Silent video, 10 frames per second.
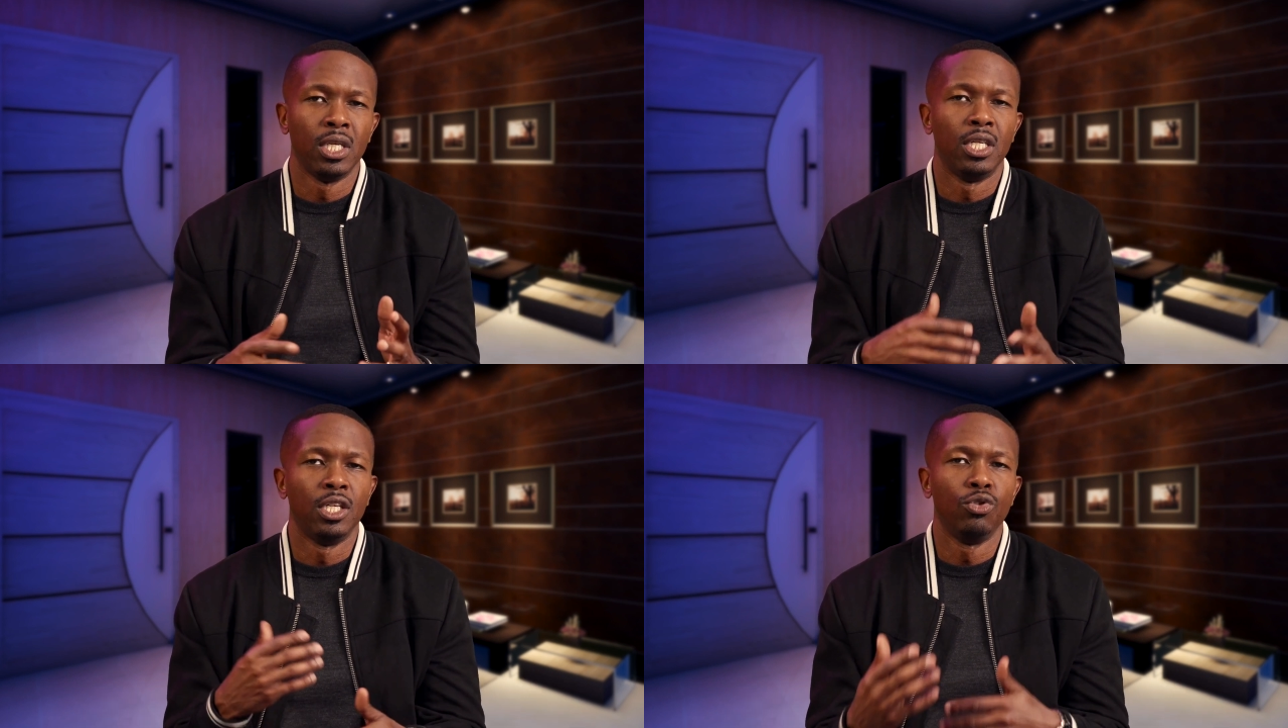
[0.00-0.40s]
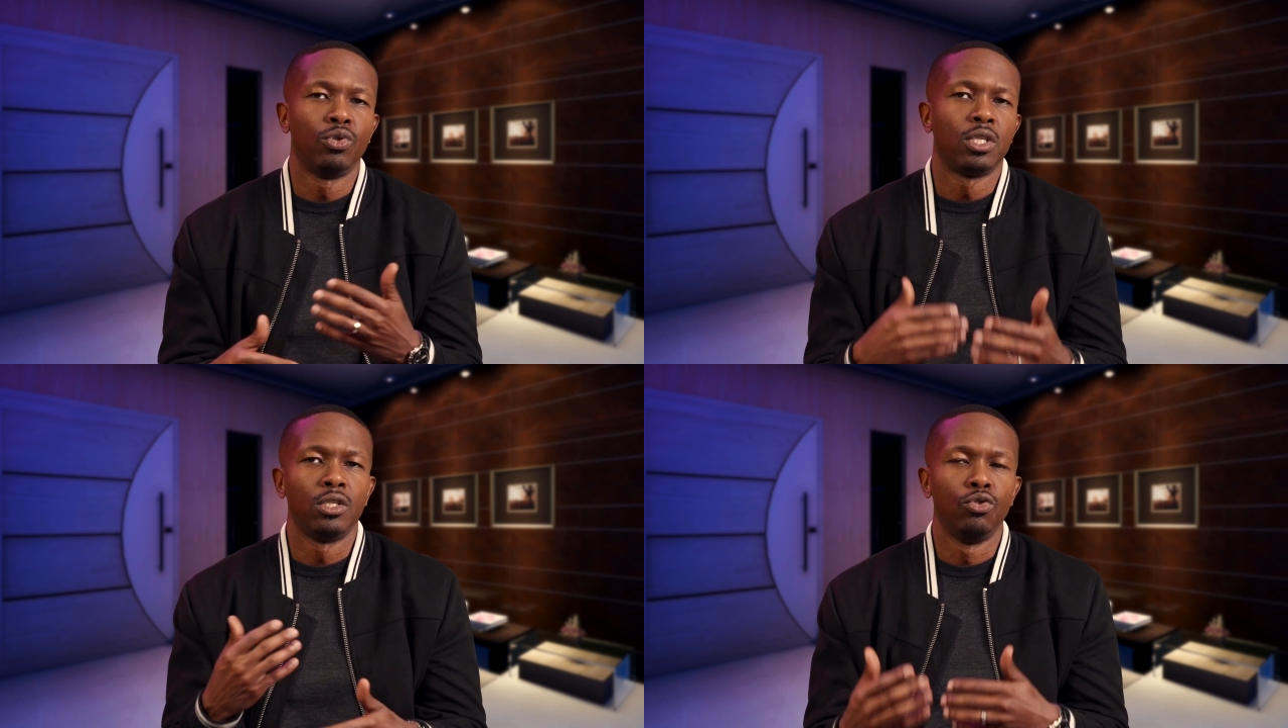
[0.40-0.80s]
and then you,
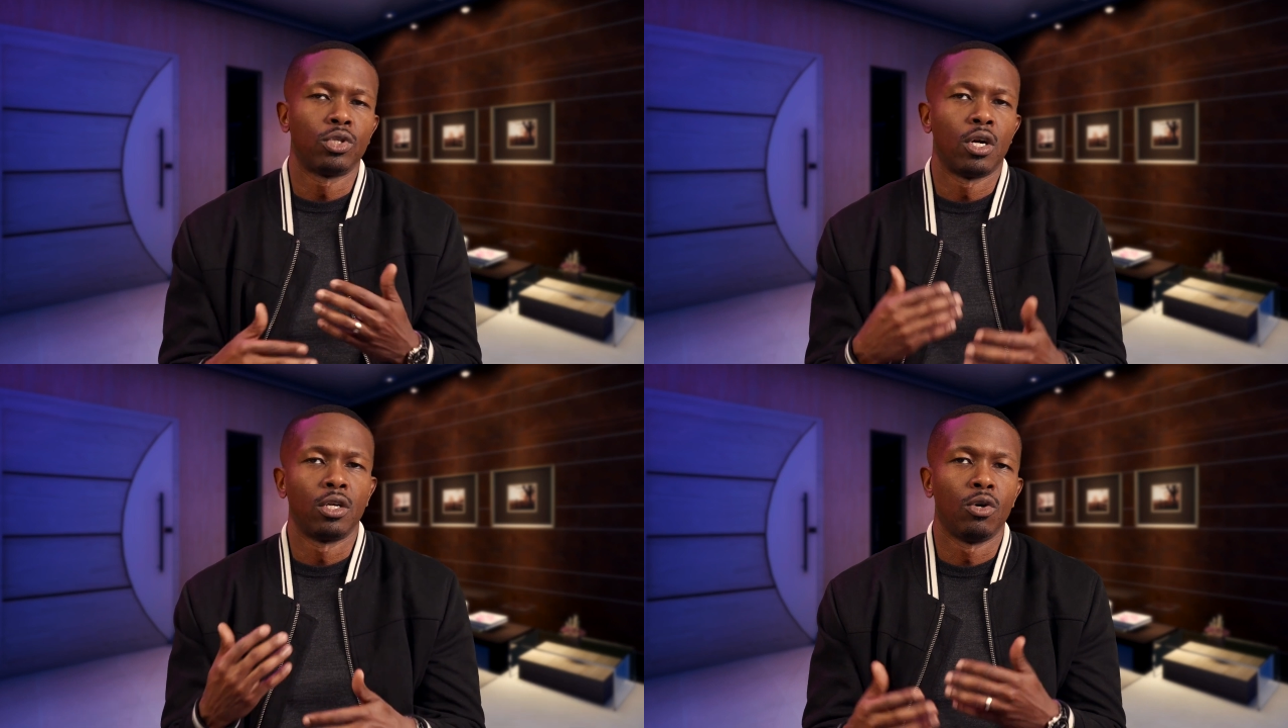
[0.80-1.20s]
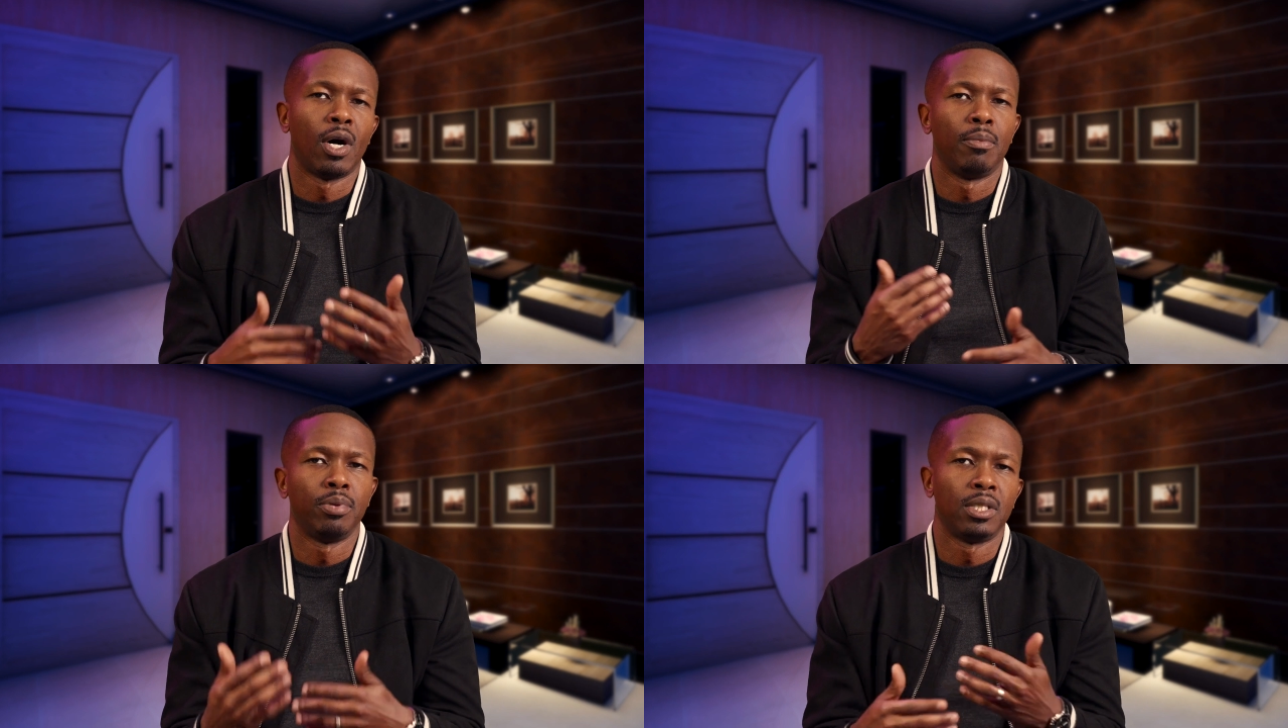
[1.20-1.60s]
st you start to go out
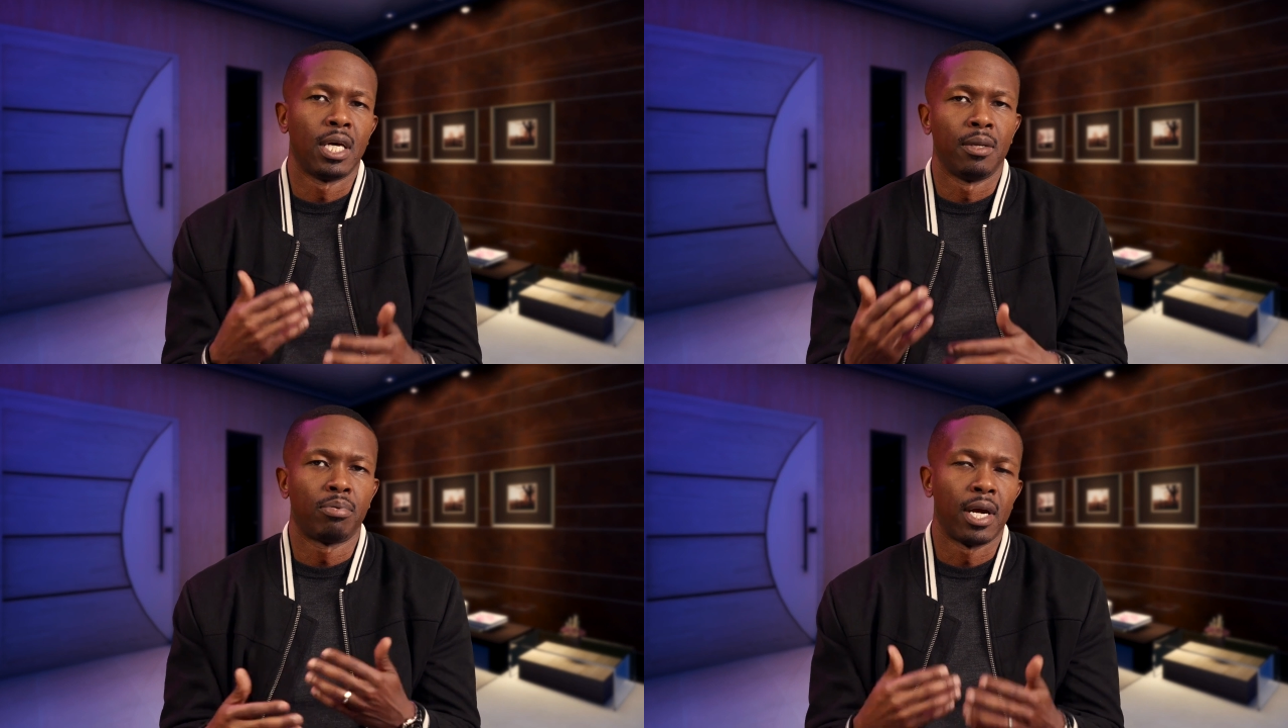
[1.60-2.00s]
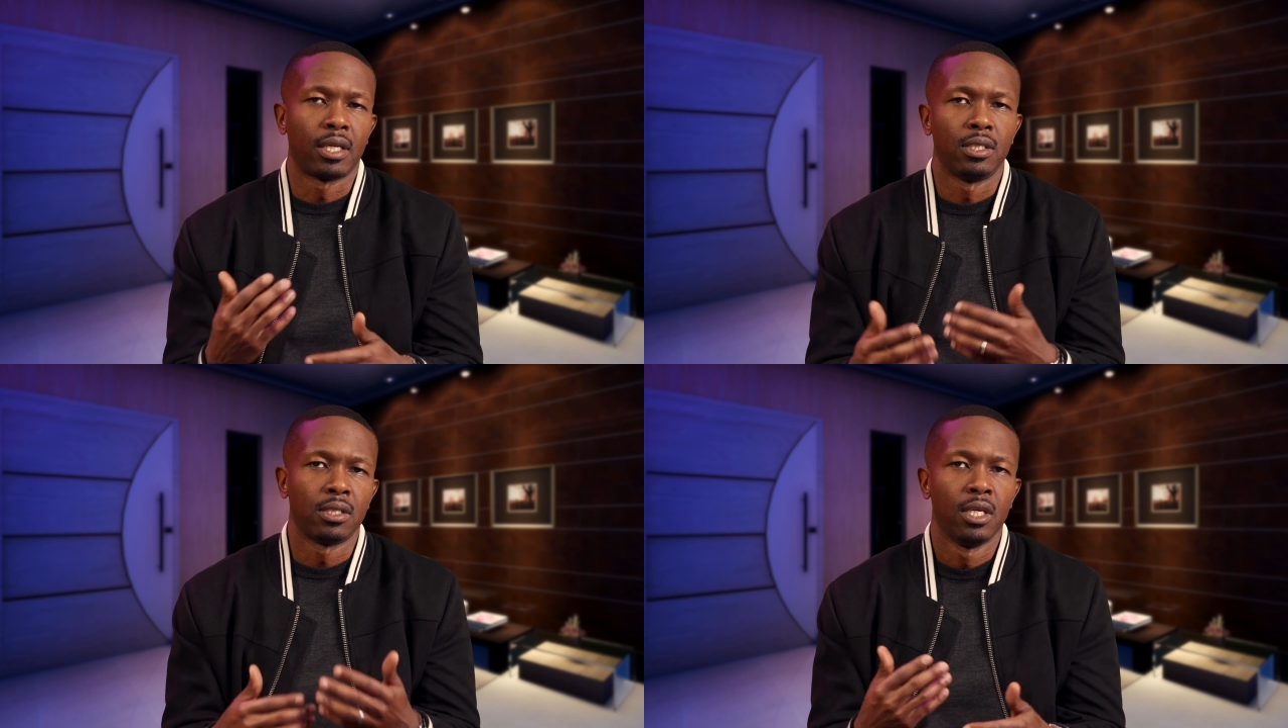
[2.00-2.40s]
and put that in
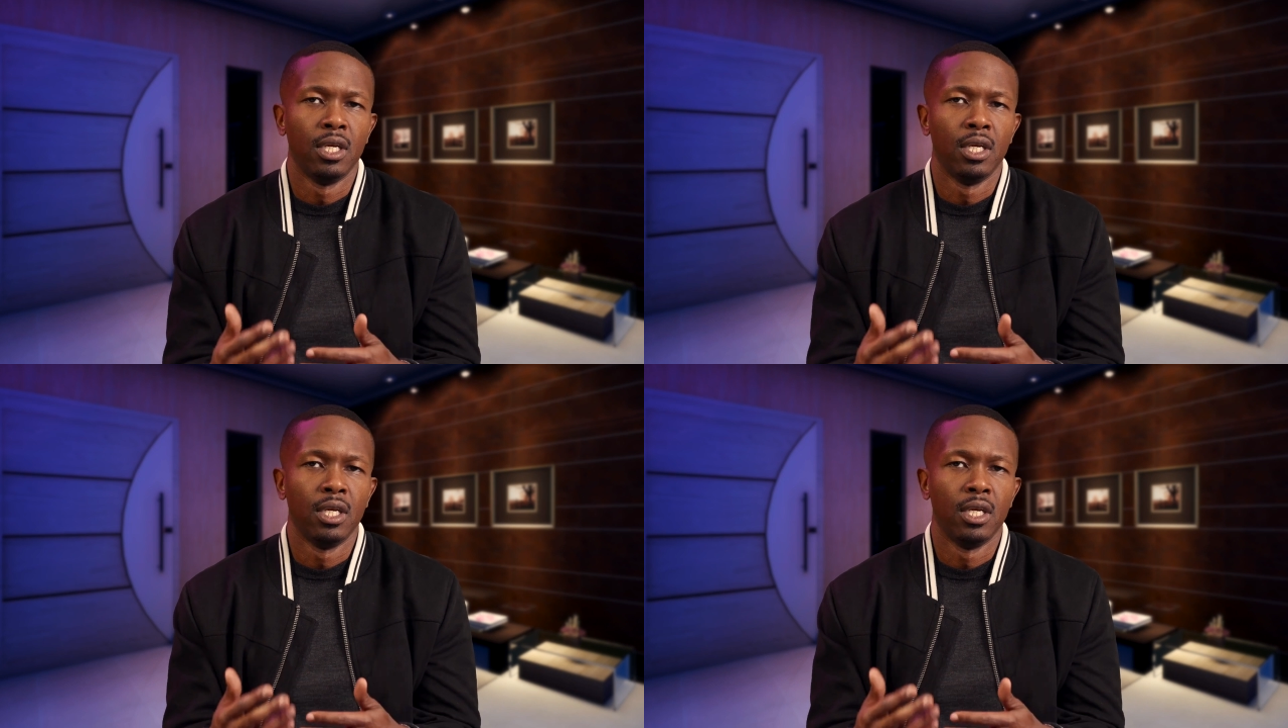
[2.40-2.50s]
practice.